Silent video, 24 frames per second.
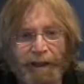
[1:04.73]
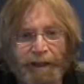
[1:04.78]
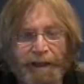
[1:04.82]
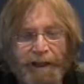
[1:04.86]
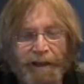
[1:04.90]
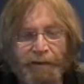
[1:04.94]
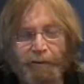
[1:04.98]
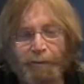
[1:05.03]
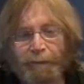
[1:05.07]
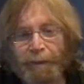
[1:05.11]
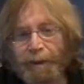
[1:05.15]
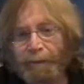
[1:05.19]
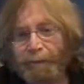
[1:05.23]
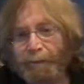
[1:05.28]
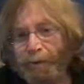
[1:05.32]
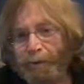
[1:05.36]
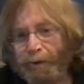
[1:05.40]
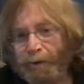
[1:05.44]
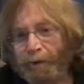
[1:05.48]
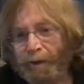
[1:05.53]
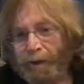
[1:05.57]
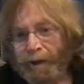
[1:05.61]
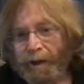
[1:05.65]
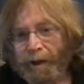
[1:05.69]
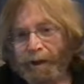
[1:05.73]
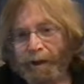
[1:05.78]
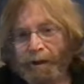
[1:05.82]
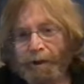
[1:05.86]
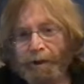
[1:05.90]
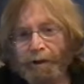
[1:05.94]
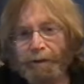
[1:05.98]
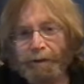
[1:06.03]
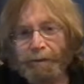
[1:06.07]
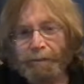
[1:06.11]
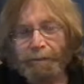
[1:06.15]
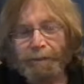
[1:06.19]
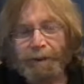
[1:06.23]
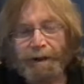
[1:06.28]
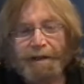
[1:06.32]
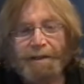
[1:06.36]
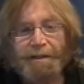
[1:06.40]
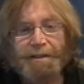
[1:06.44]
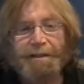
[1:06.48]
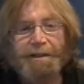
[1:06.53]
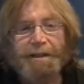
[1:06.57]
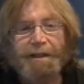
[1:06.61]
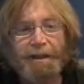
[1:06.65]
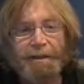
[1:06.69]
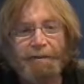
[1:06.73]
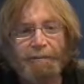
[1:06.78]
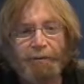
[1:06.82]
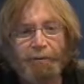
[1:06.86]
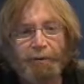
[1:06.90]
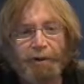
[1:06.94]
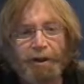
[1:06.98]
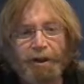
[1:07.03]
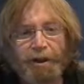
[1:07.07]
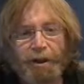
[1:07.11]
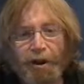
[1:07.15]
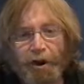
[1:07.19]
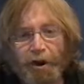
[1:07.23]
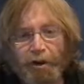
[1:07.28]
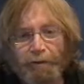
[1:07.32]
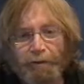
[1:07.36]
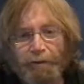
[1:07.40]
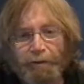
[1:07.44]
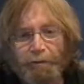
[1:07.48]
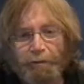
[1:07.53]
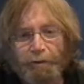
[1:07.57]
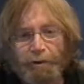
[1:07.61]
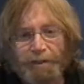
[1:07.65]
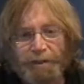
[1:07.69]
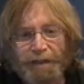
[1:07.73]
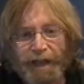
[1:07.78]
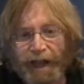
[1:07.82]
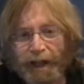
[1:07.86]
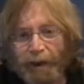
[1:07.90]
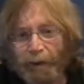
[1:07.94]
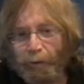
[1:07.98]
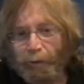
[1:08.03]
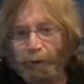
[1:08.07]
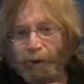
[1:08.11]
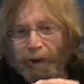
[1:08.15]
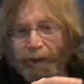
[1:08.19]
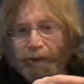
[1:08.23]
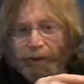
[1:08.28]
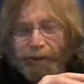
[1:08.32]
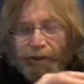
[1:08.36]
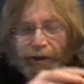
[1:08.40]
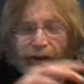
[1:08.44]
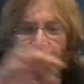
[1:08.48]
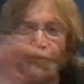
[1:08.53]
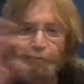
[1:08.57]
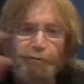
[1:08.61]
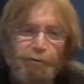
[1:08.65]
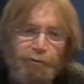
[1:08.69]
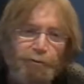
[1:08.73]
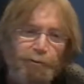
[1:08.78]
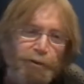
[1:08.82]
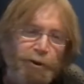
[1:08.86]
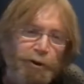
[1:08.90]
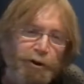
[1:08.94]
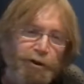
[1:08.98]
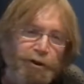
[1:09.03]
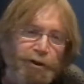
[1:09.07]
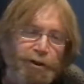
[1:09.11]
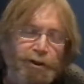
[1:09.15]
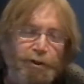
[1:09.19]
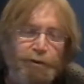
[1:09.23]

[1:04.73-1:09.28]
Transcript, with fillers: Now, remember, the biggest thing pre COVID was how well things would work.